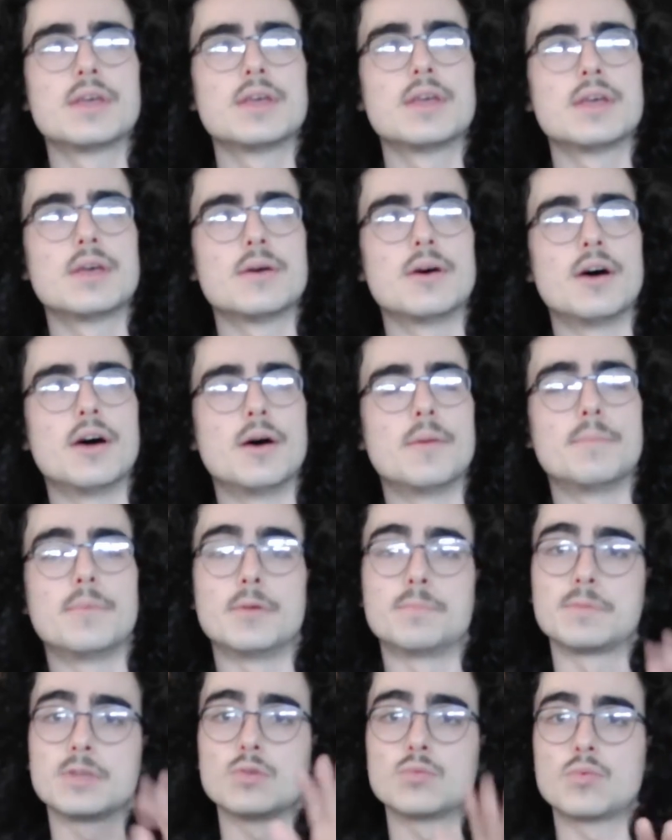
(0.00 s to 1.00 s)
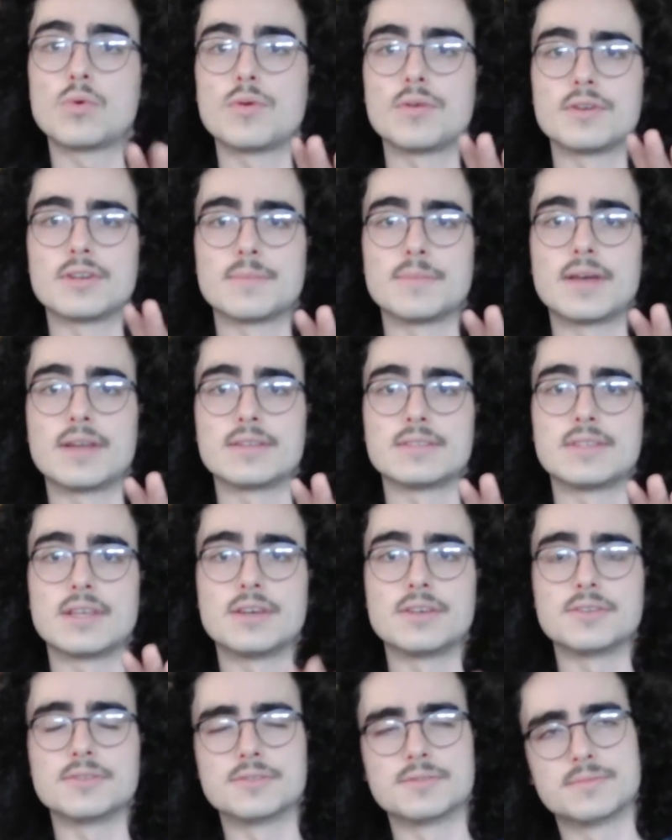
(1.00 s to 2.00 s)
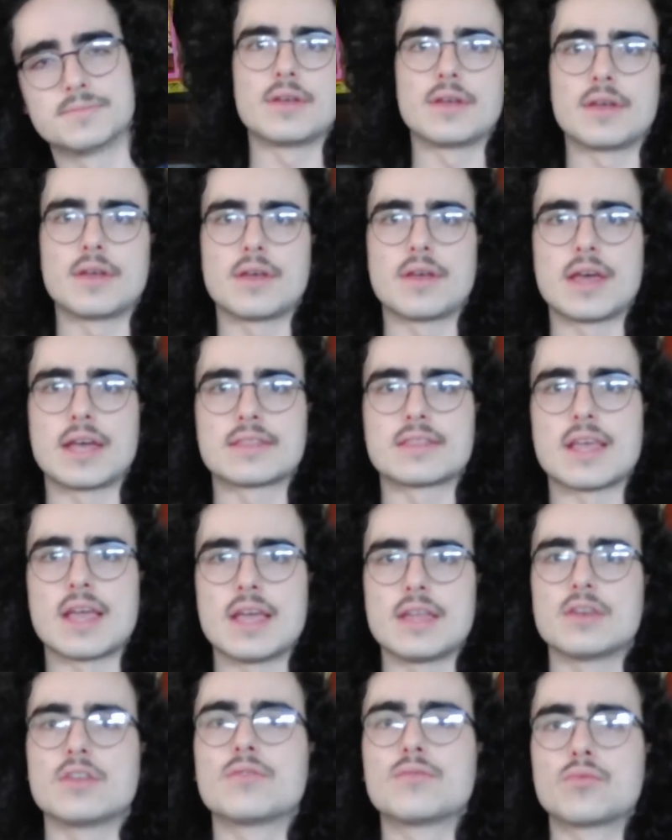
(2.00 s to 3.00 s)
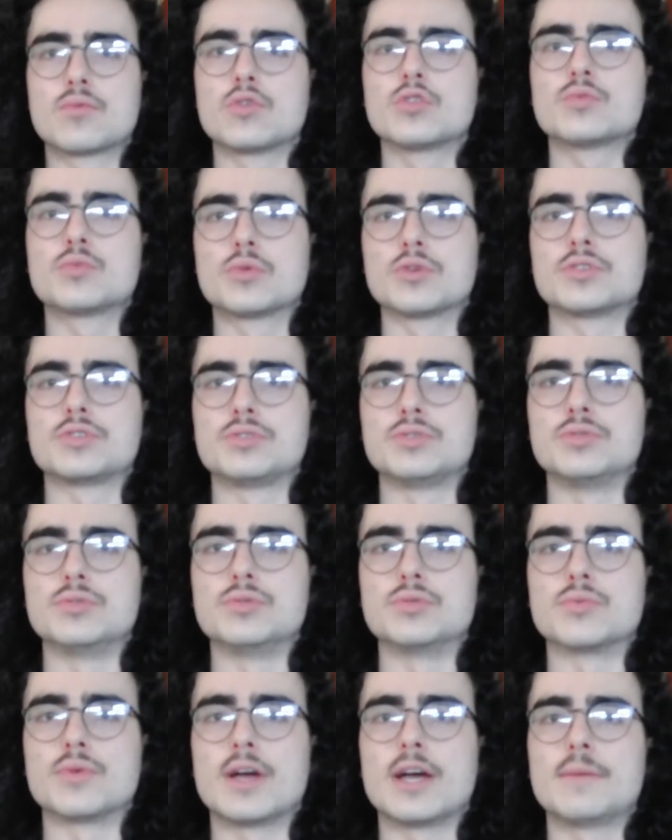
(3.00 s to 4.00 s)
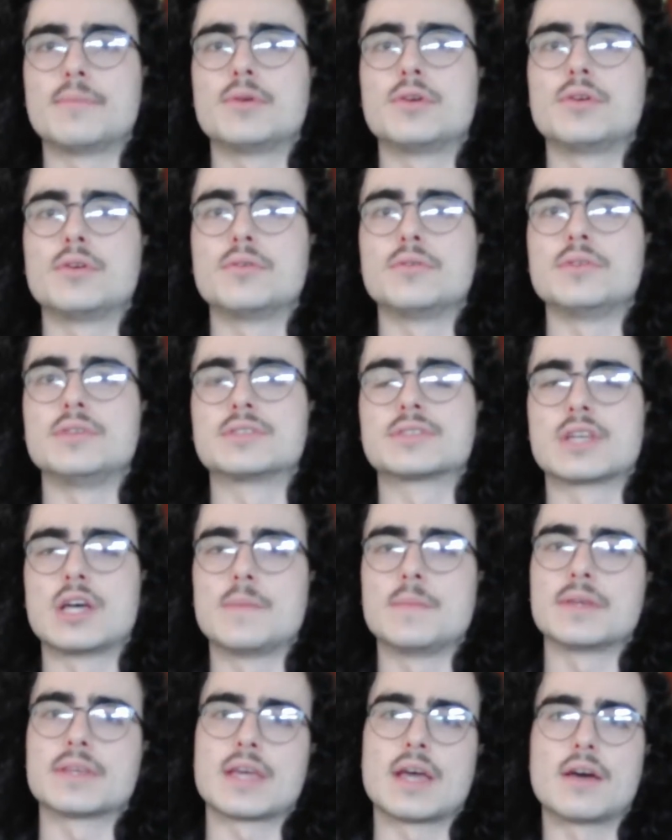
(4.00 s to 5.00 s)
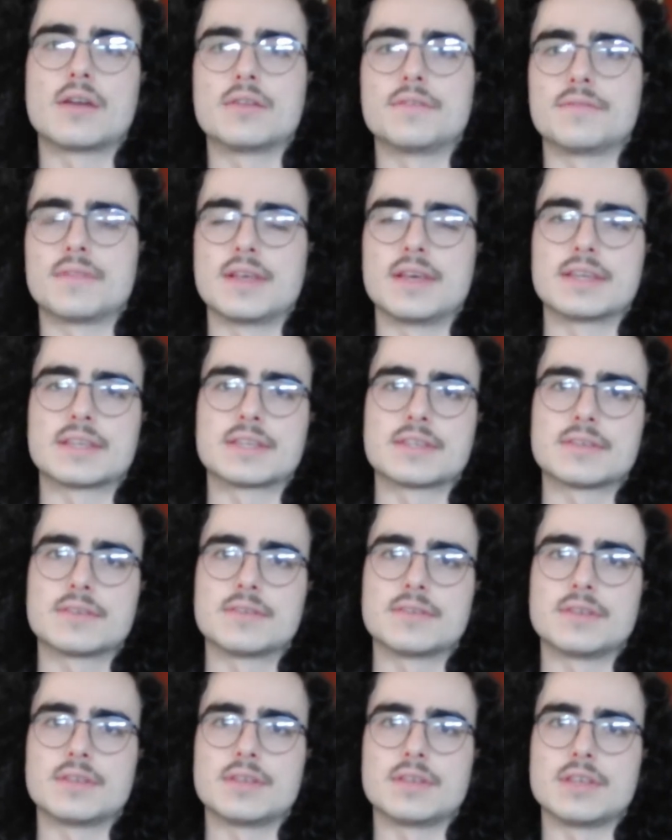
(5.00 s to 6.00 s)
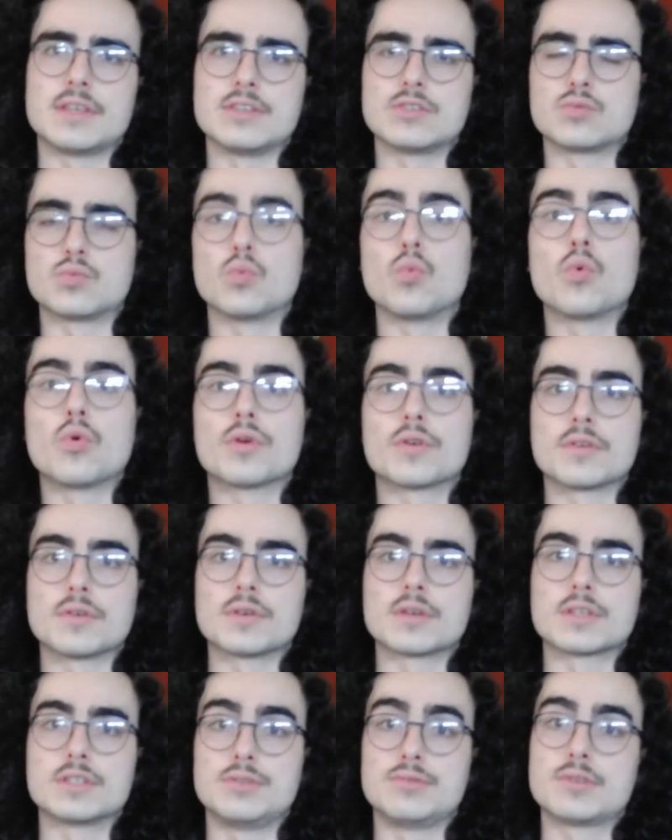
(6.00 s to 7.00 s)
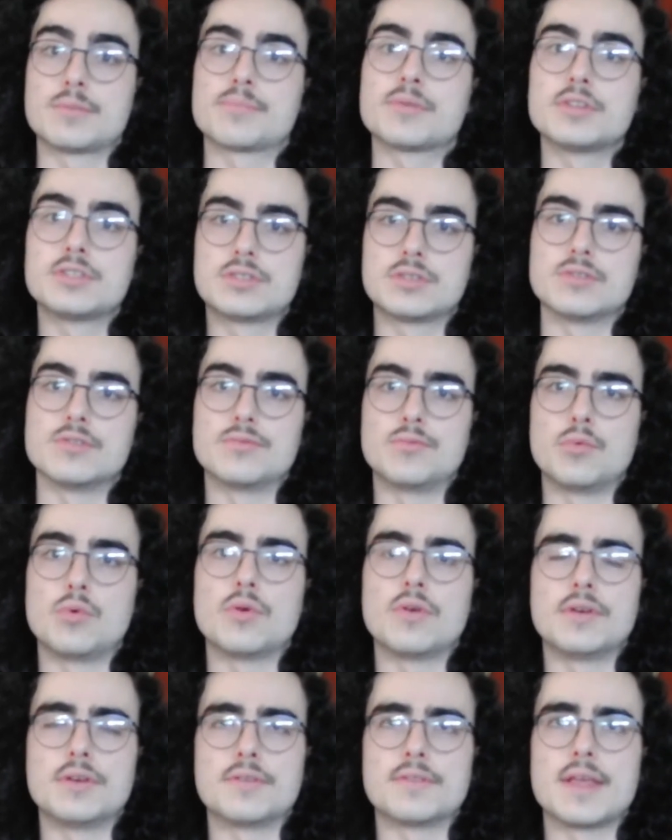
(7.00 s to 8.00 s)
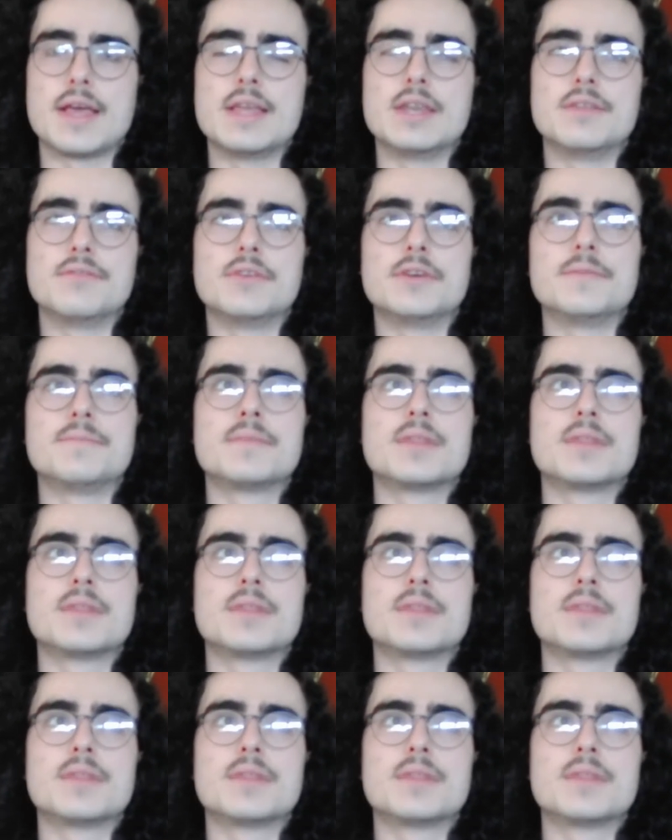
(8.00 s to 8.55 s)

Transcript: But be warned, I'm about to tell you. At the end of World War II, Rabo is coming out of like his war, because he was a prisoner of war near the end of it.